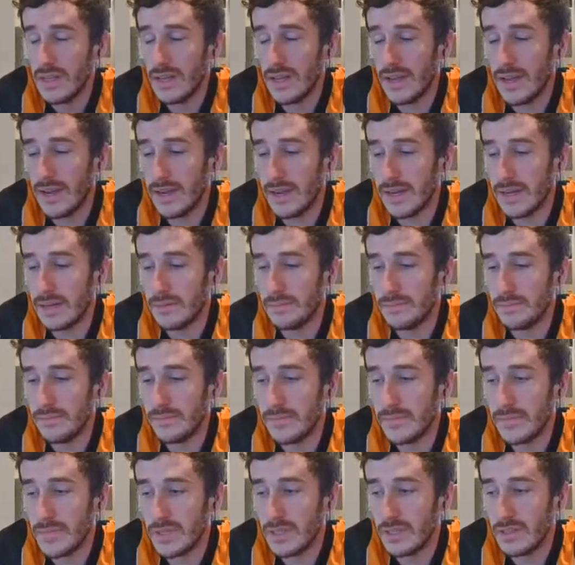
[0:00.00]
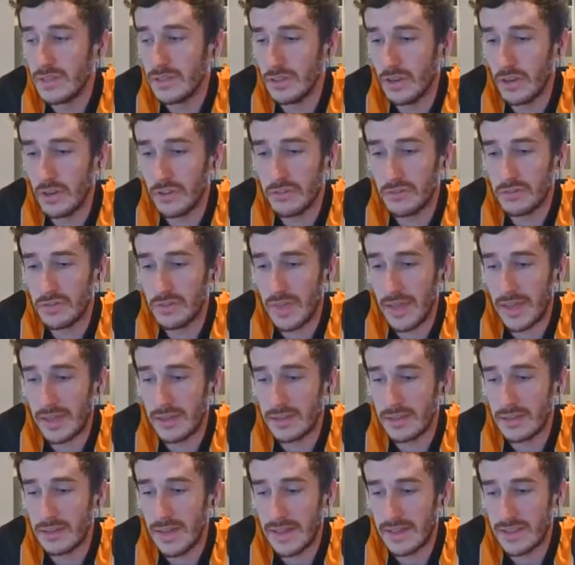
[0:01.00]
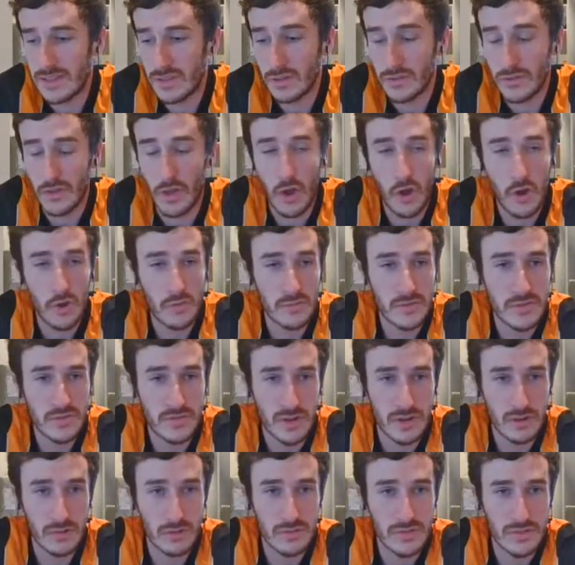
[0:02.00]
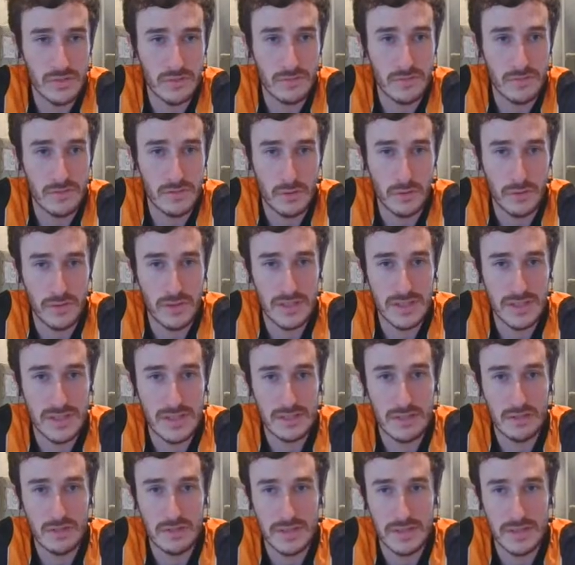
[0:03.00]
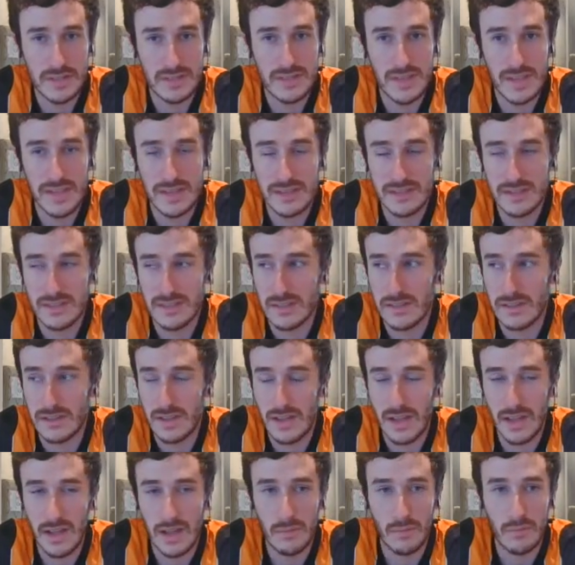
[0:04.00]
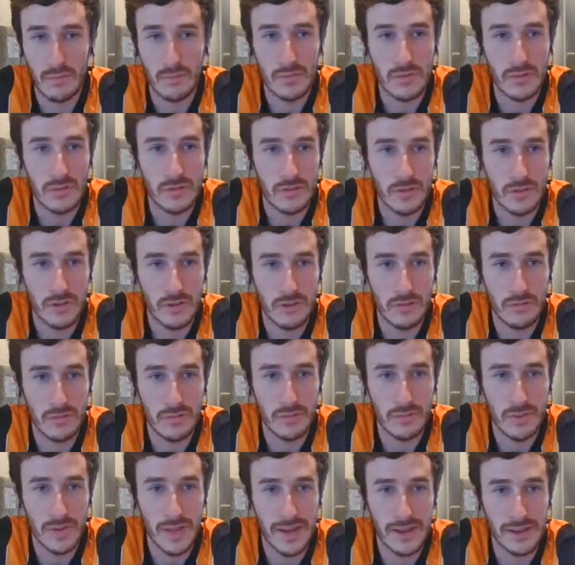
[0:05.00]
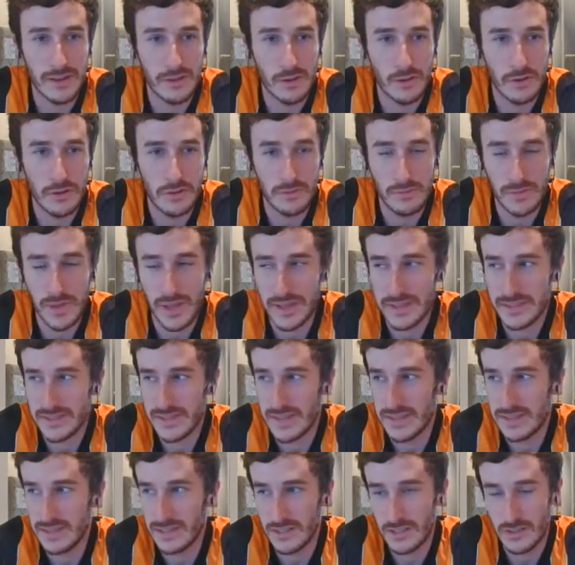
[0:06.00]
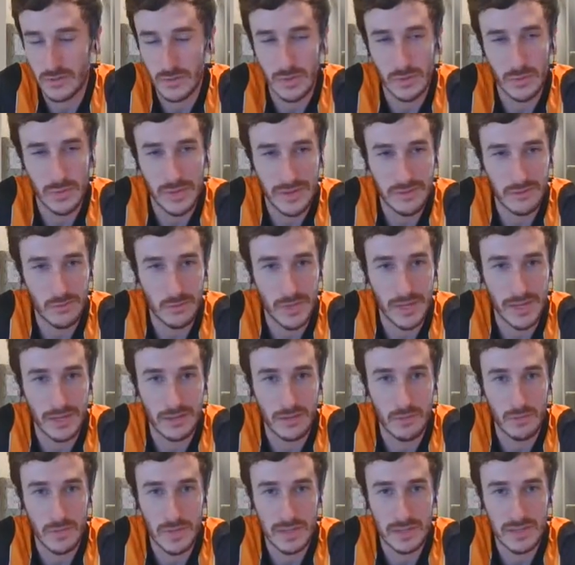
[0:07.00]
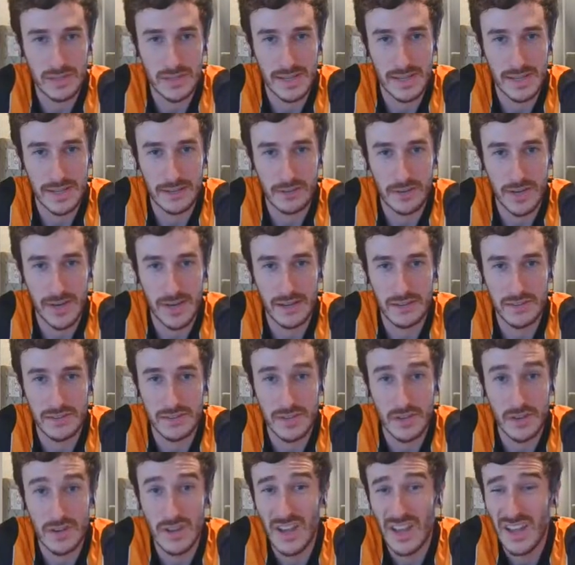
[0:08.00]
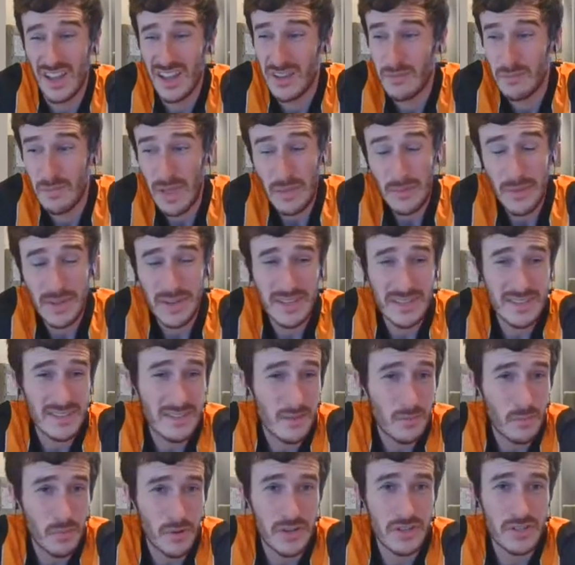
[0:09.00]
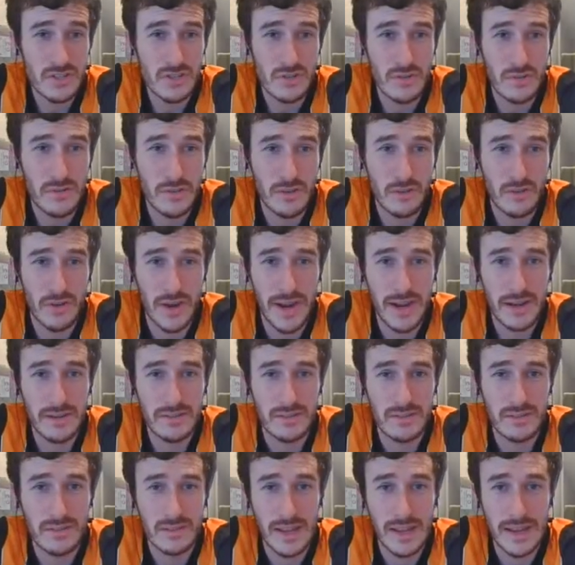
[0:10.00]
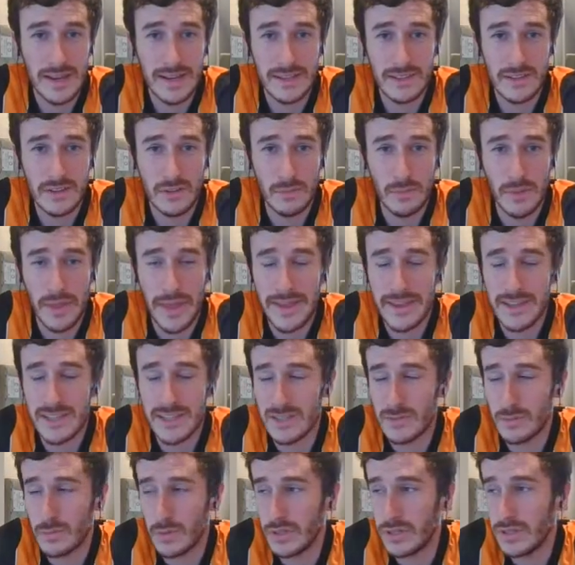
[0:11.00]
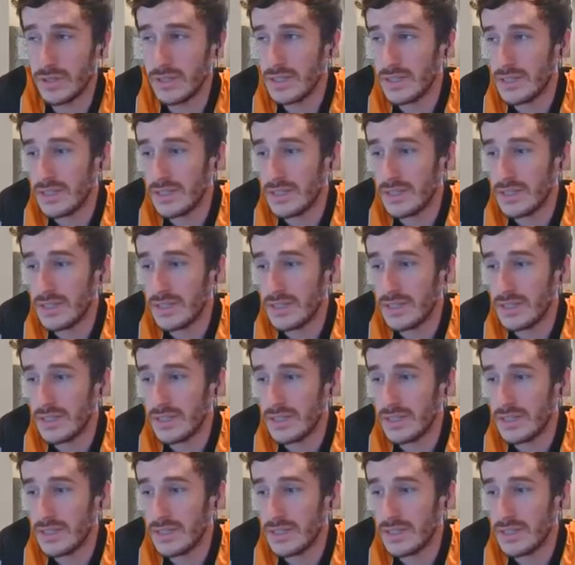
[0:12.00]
that sort of the home struggles have sort of continued this season. We had a lot of them last season as well whenever we had the big sellout crowd. So maybe it is the pressure of the crowd getting to the players, but